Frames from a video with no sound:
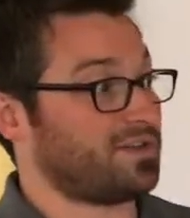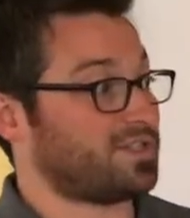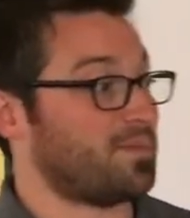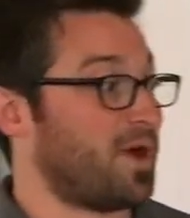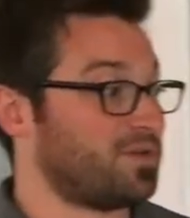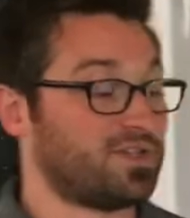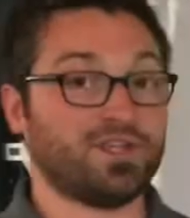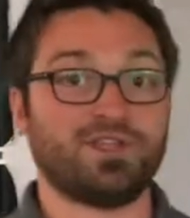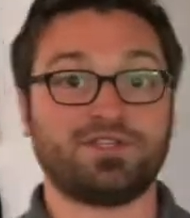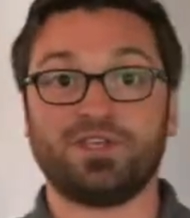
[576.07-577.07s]
to mount
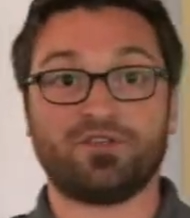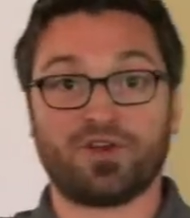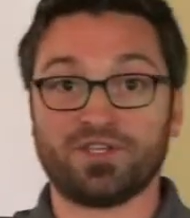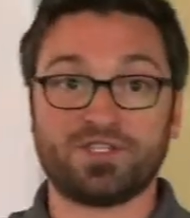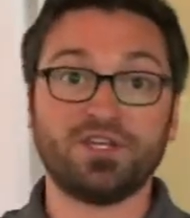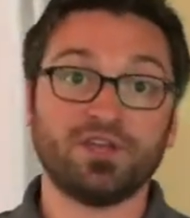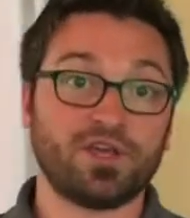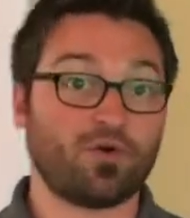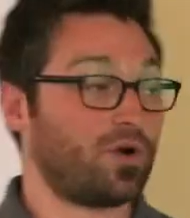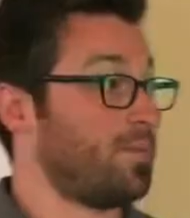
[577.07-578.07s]
these either on a
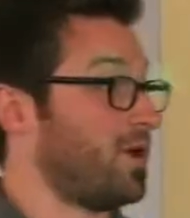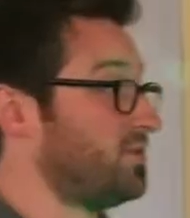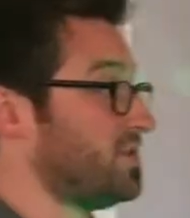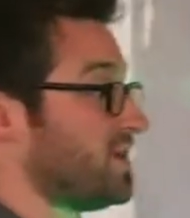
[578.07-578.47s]
ceiling or to mount these